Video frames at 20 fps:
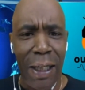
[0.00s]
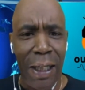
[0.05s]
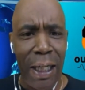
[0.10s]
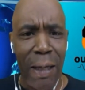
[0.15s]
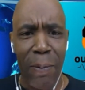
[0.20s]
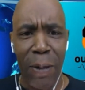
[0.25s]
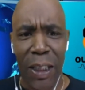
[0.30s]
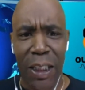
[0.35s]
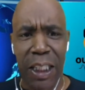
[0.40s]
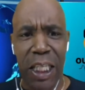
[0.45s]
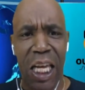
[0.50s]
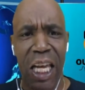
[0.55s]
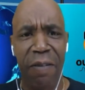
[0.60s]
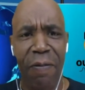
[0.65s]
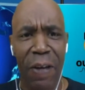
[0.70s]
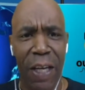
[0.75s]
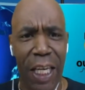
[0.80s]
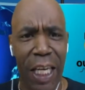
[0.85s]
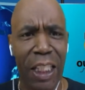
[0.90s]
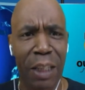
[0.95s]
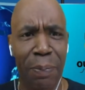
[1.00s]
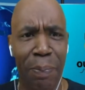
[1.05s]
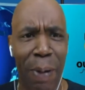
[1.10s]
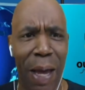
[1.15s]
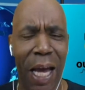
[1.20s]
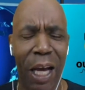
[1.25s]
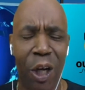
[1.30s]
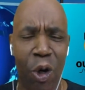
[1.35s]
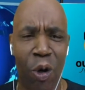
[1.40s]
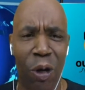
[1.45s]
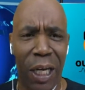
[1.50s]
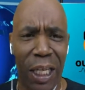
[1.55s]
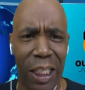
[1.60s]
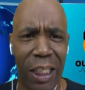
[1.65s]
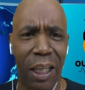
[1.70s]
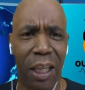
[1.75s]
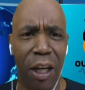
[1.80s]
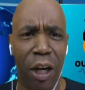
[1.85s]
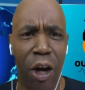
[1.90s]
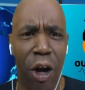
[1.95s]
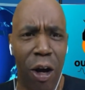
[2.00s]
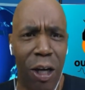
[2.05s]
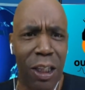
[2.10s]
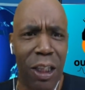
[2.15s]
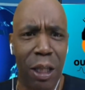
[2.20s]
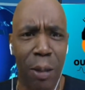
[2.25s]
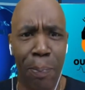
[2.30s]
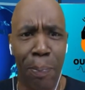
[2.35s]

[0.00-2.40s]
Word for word: Let me see if he gets back on. He could have lost